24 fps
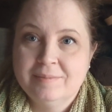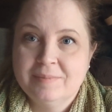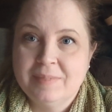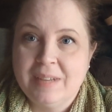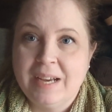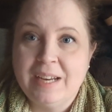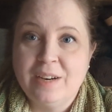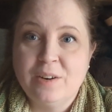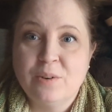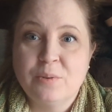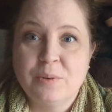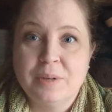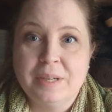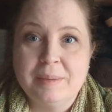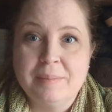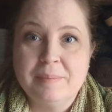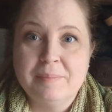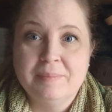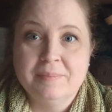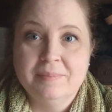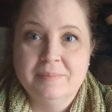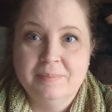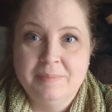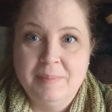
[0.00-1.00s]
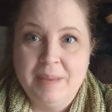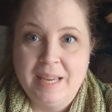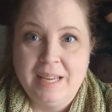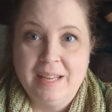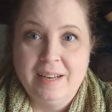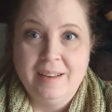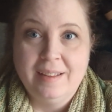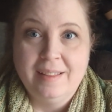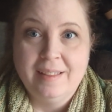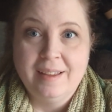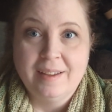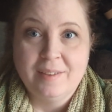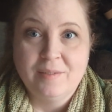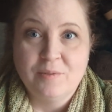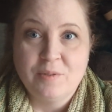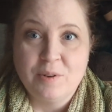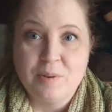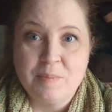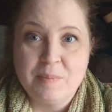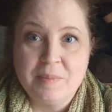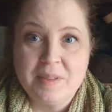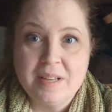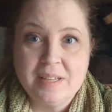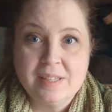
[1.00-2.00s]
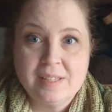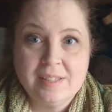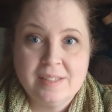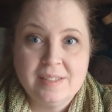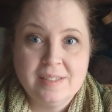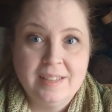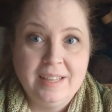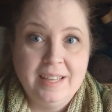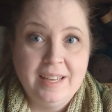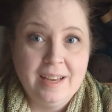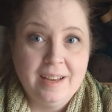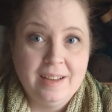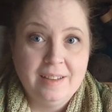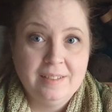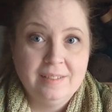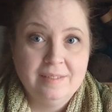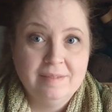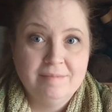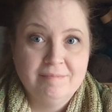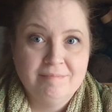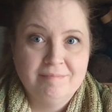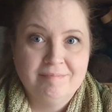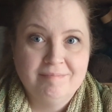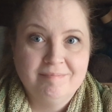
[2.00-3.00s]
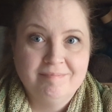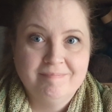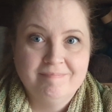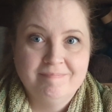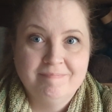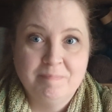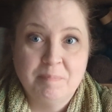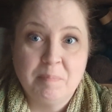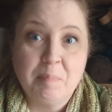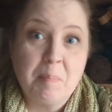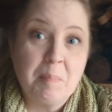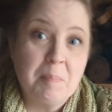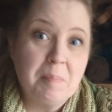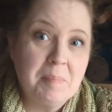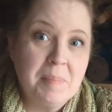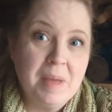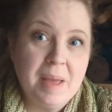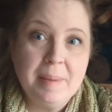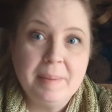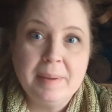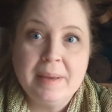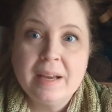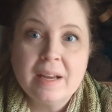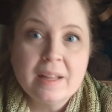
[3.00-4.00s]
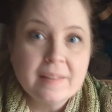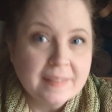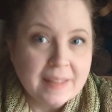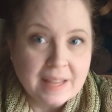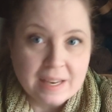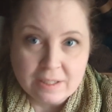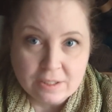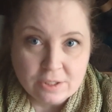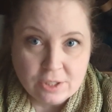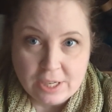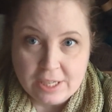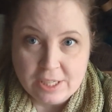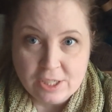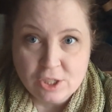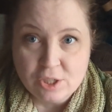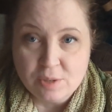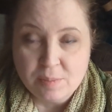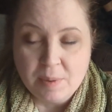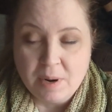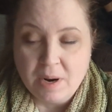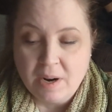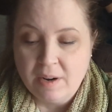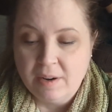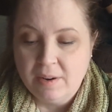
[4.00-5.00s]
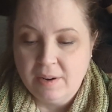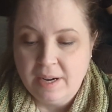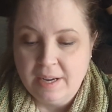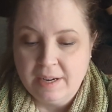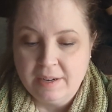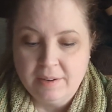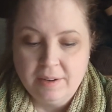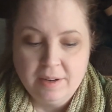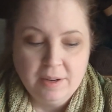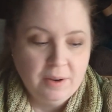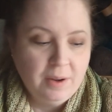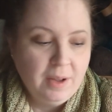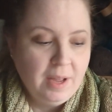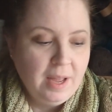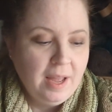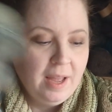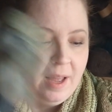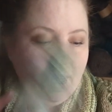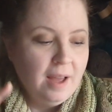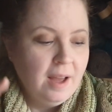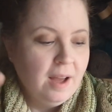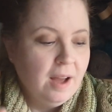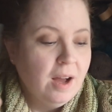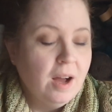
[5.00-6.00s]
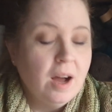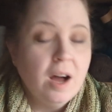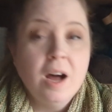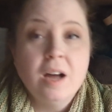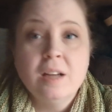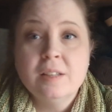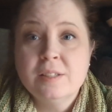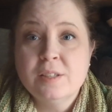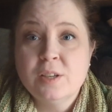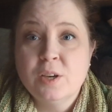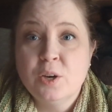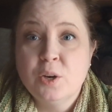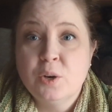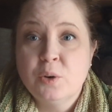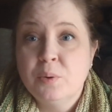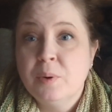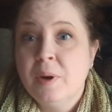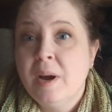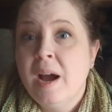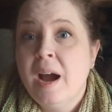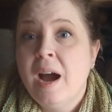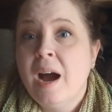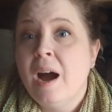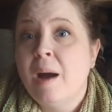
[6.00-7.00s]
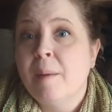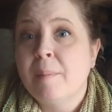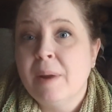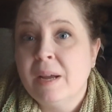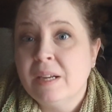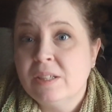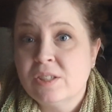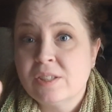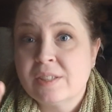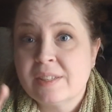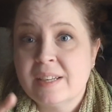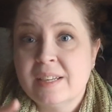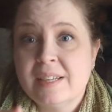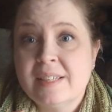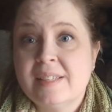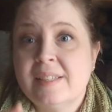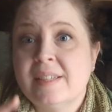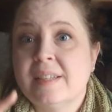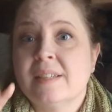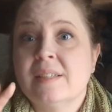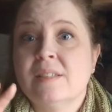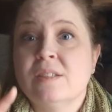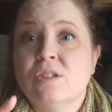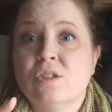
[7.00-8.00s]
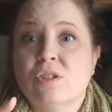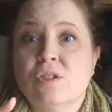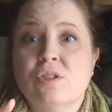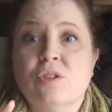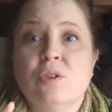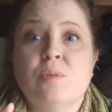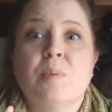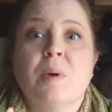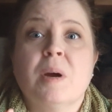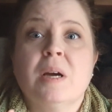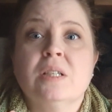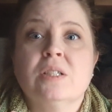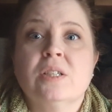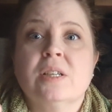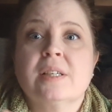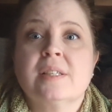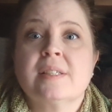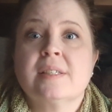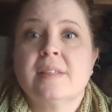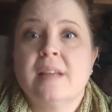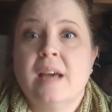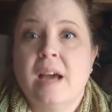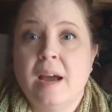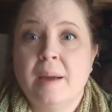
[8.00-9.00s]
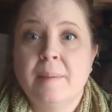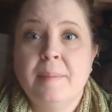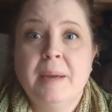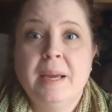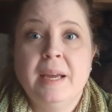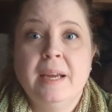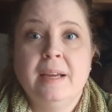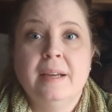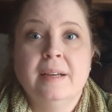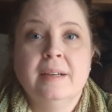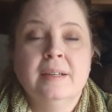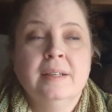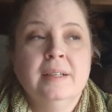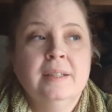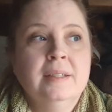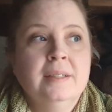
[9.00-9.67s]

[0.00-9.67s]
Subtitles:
I don't want to make anything from this yet. Maybe that'll change tomorrow. I don't know. Also, I'm not just going to stick to just 2 projects. I may